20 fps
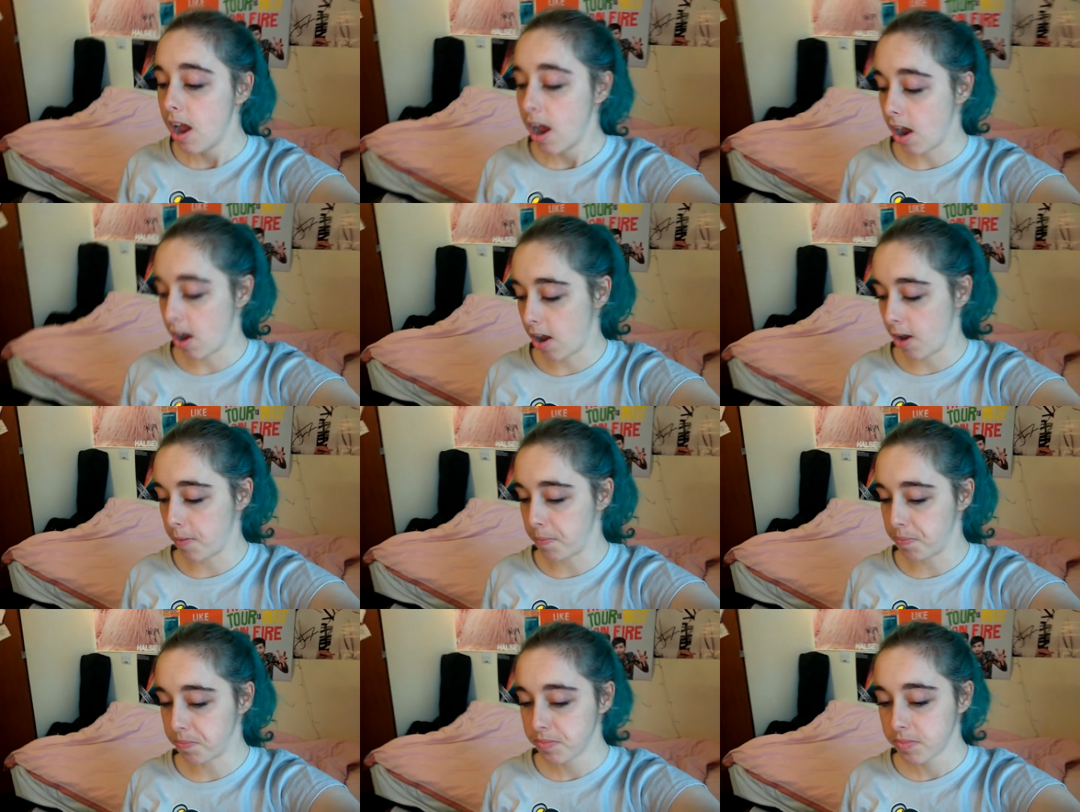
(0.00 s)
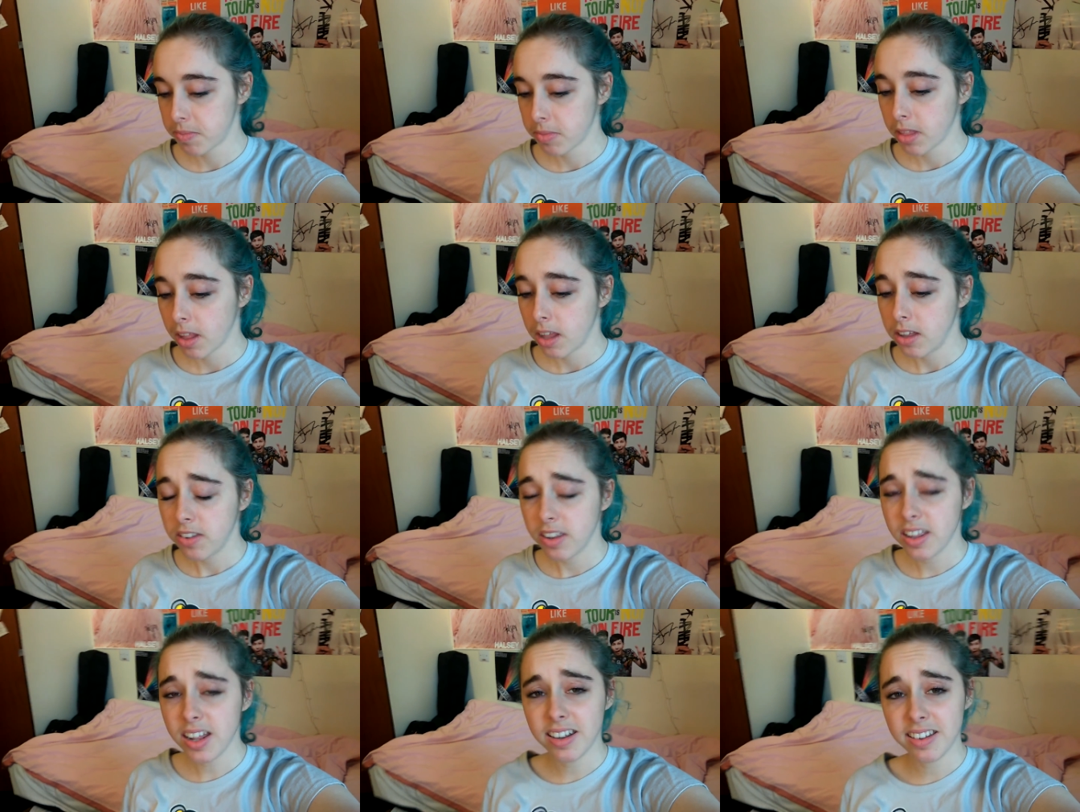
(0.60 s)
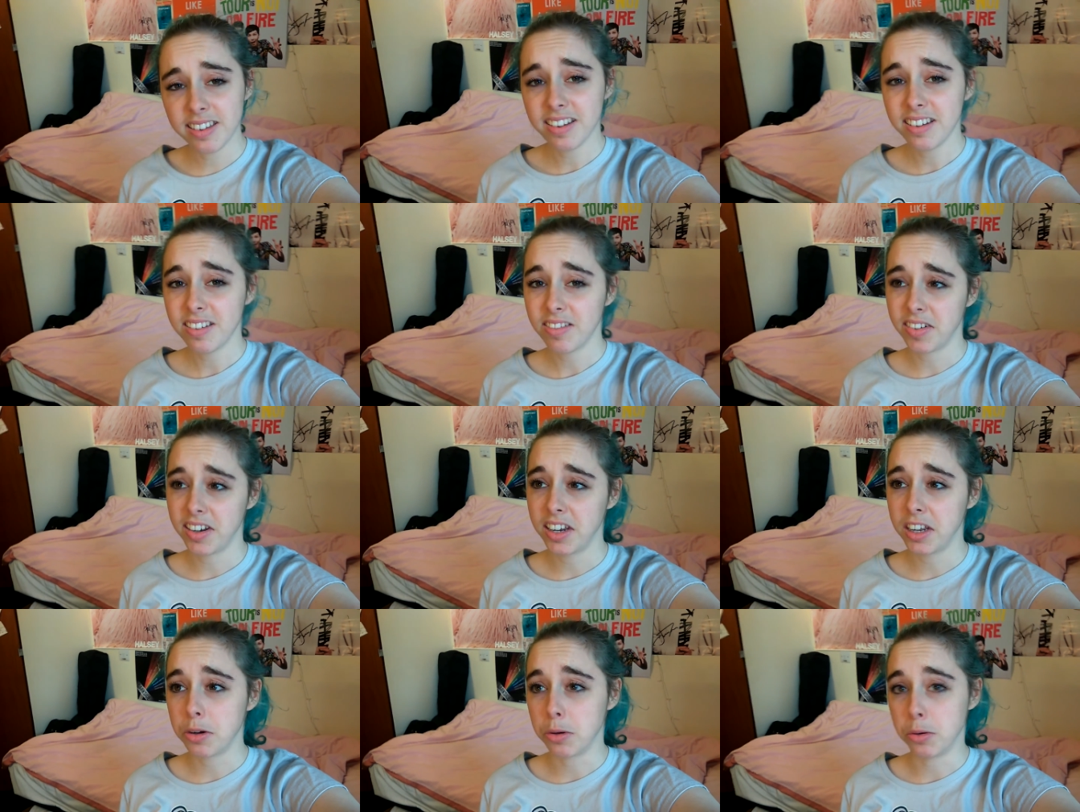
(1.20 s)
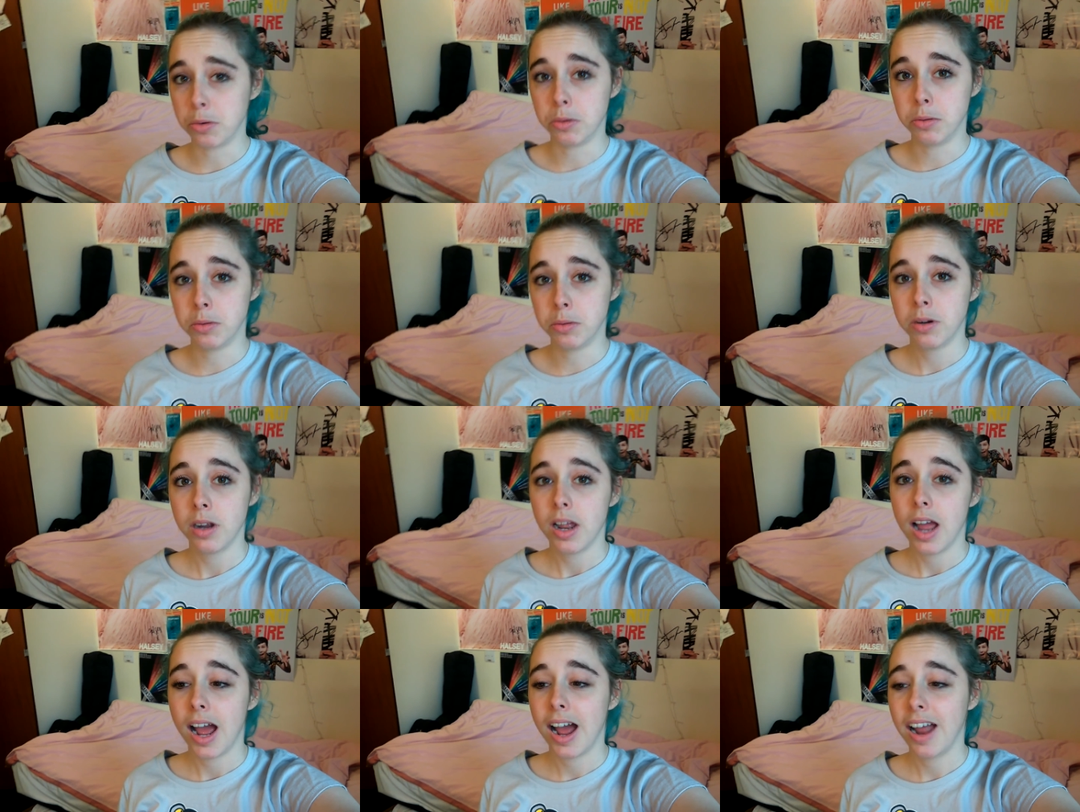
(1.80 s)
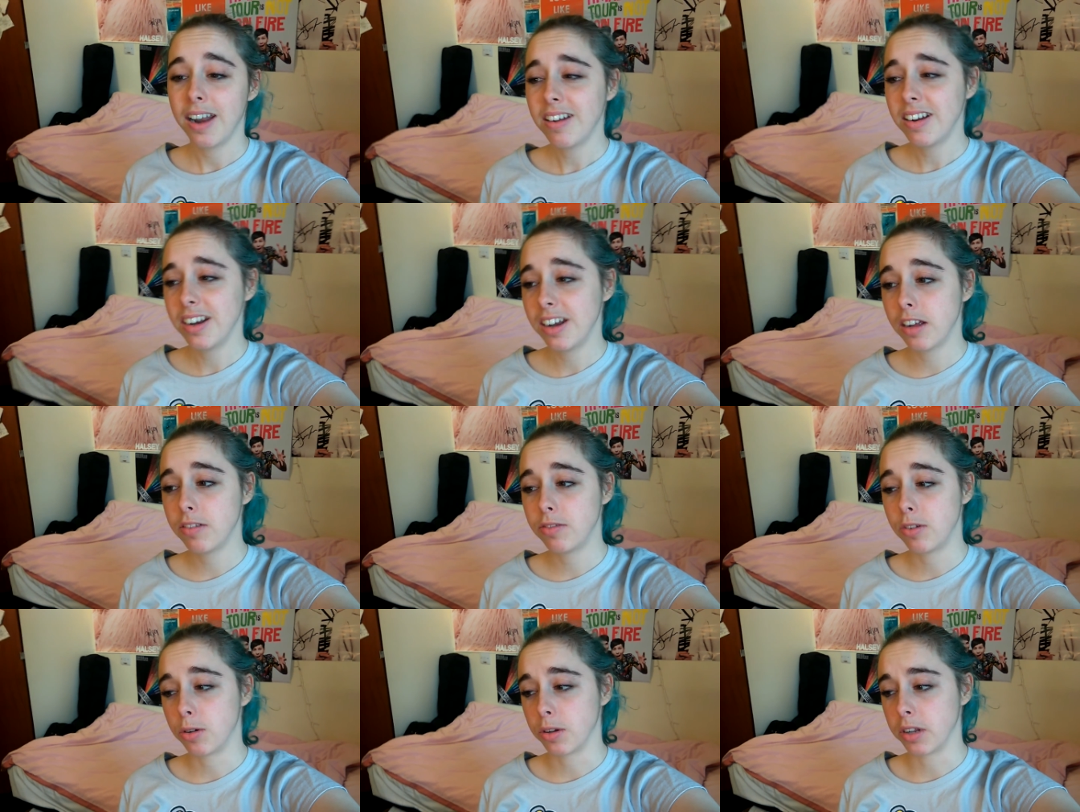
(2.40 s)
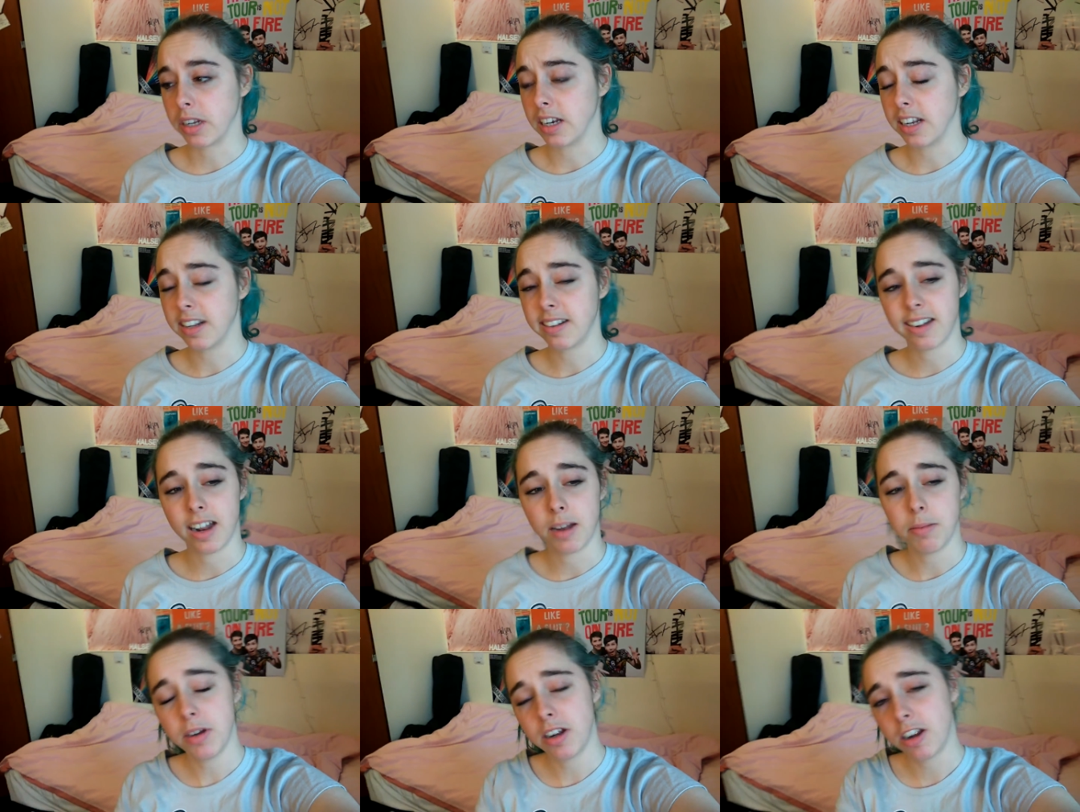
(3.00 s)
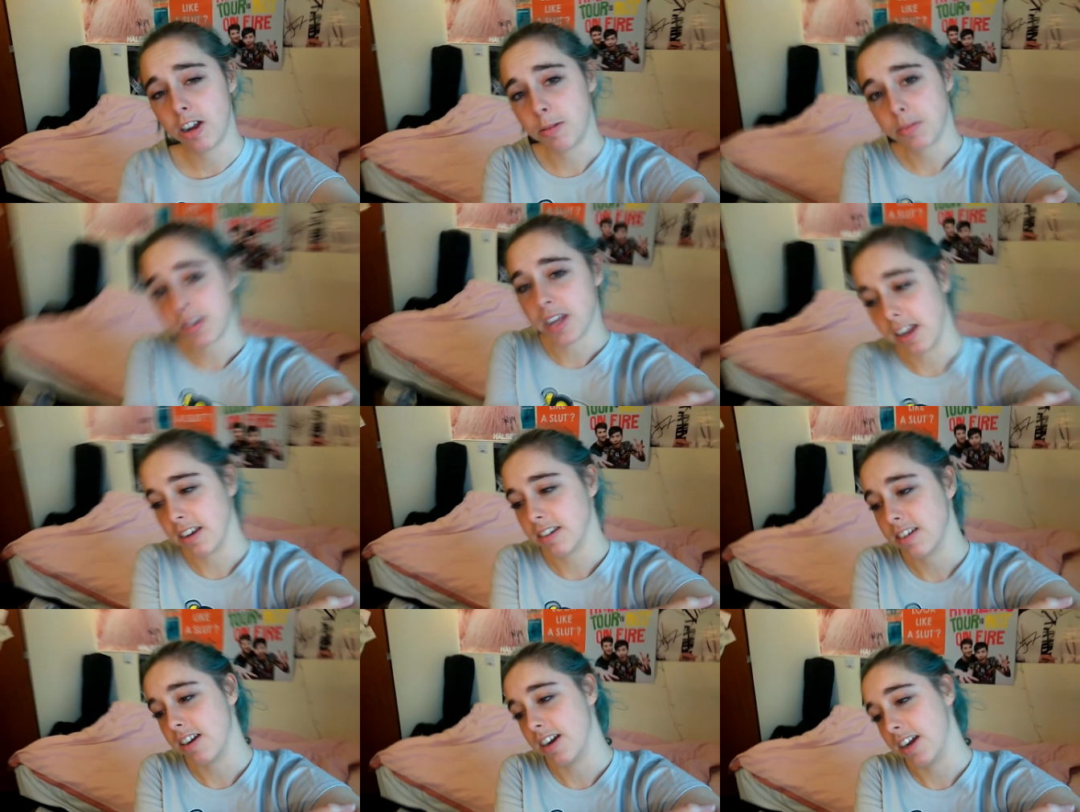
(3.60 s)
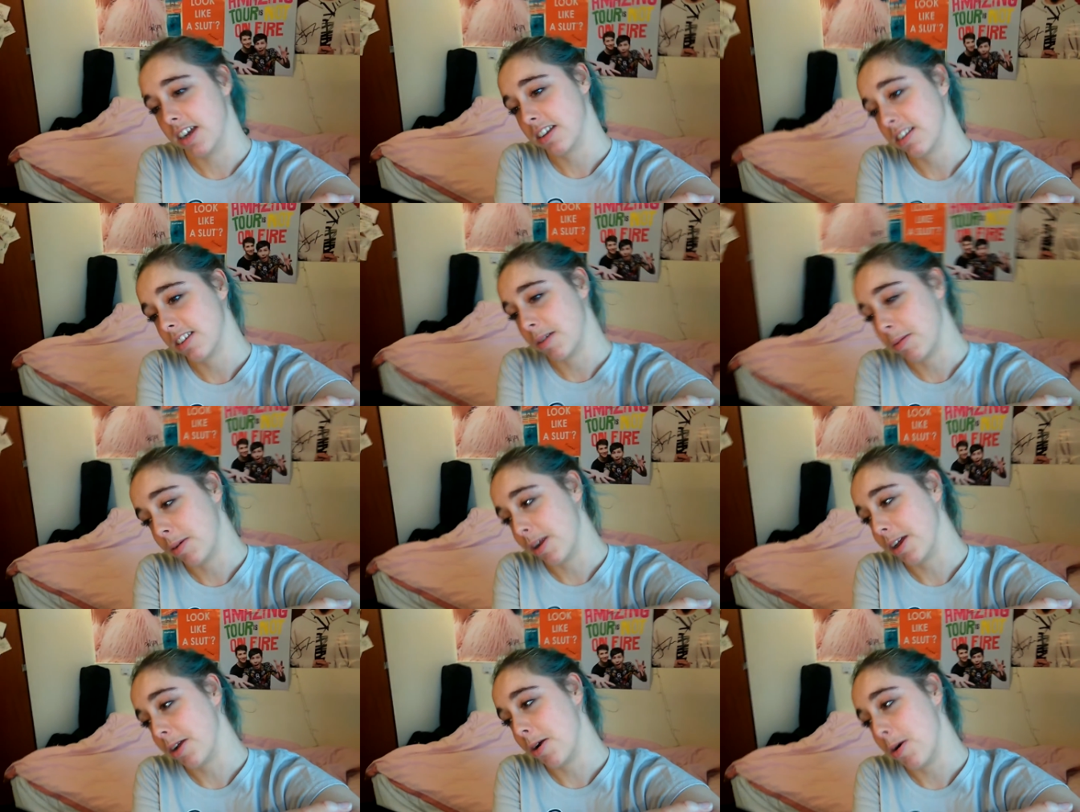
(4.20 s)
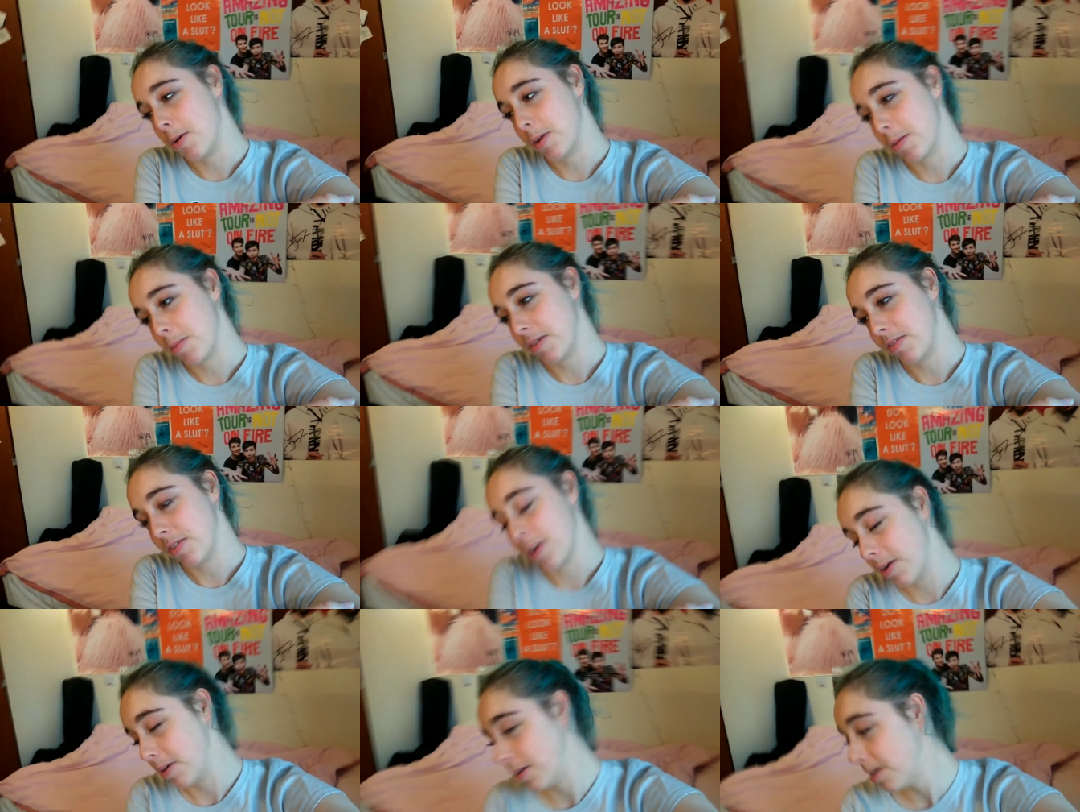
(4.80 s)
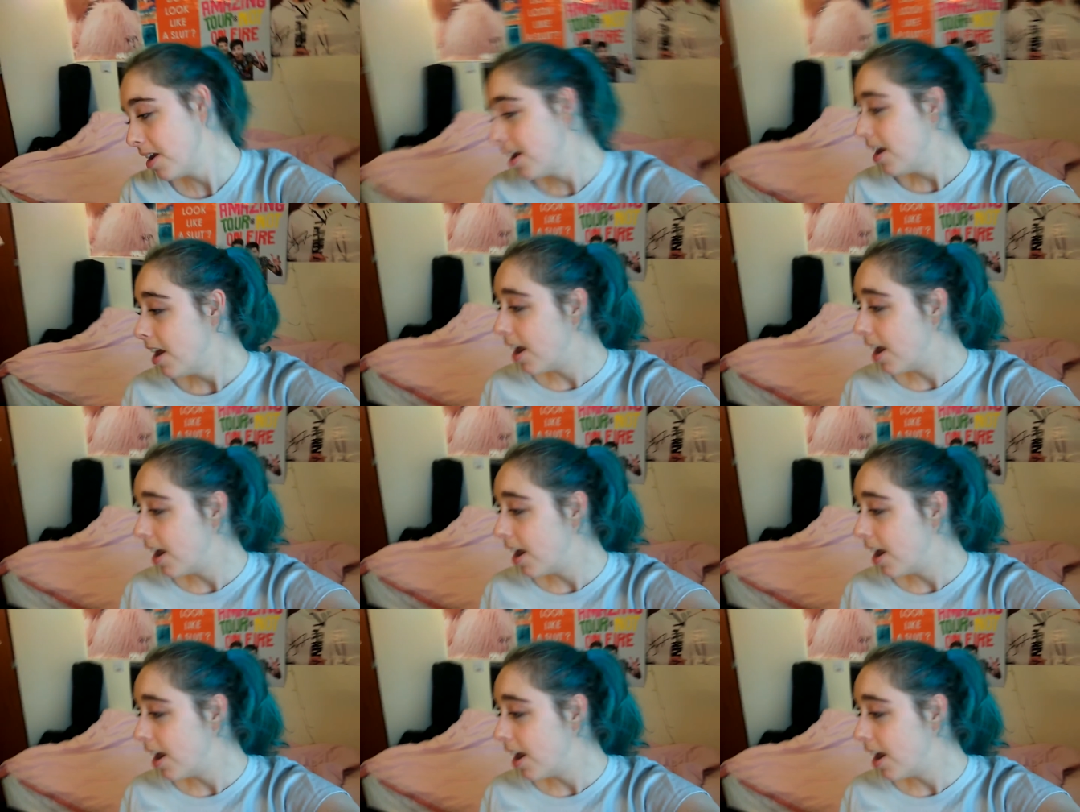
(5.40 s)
So that's just really cool. And I love Old English, and my arm's getting tired because I'm like holding my phone.